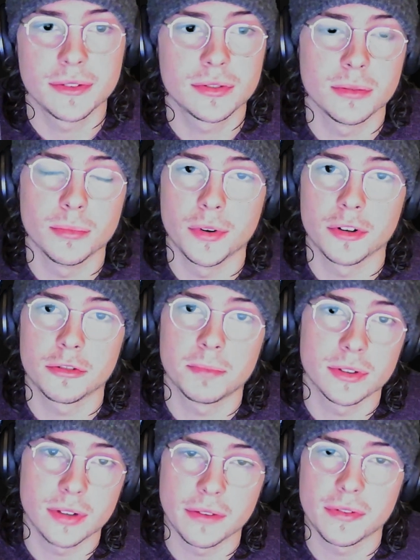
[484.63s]
some more
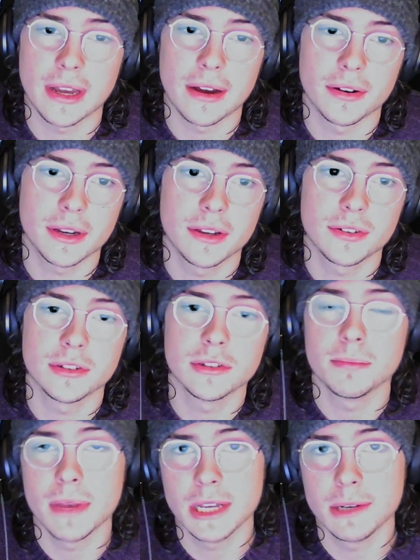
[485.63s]
specific
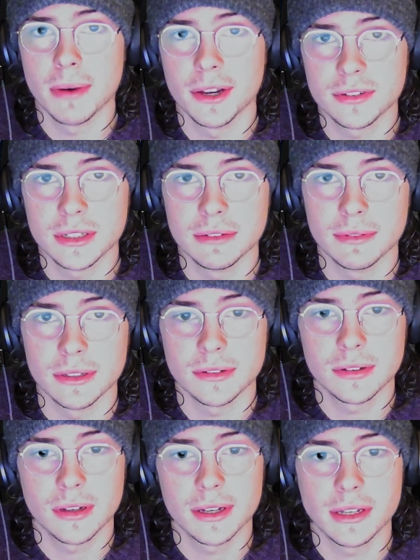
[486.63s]
allegations made by
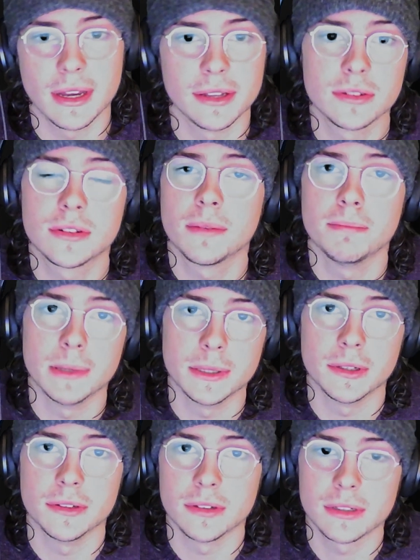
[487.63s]
Stevens against
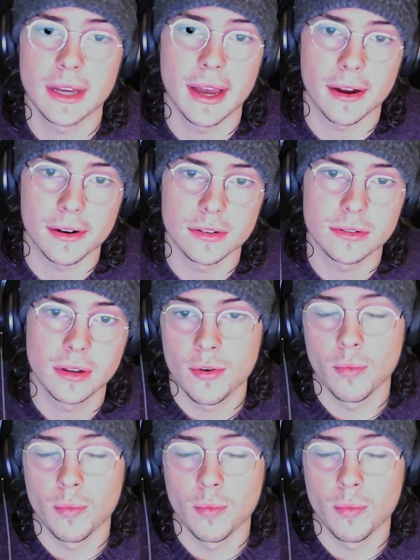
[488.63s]
Biz's attackers.